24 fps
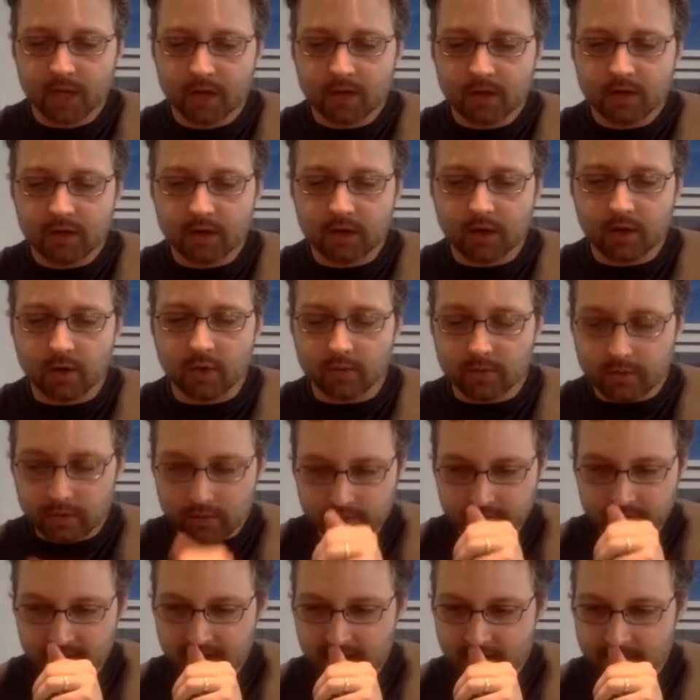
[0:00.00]

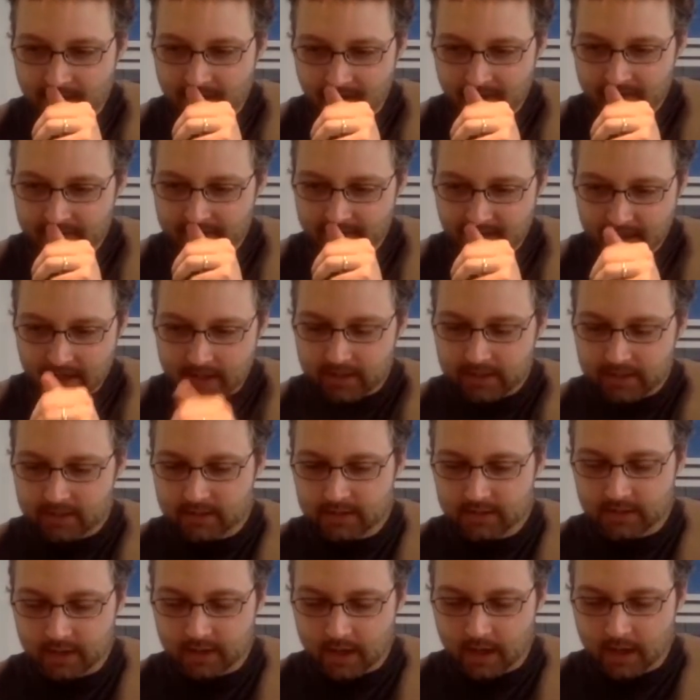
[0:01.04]
you think about
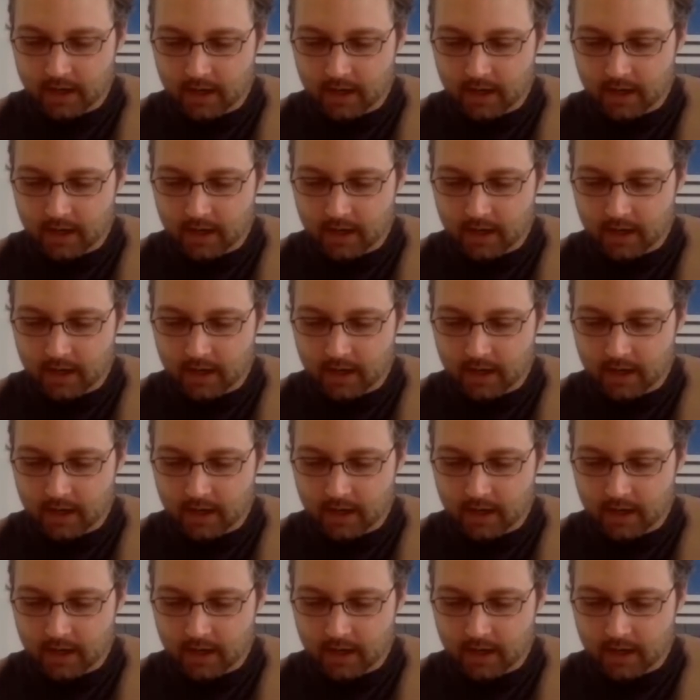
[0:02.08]
this,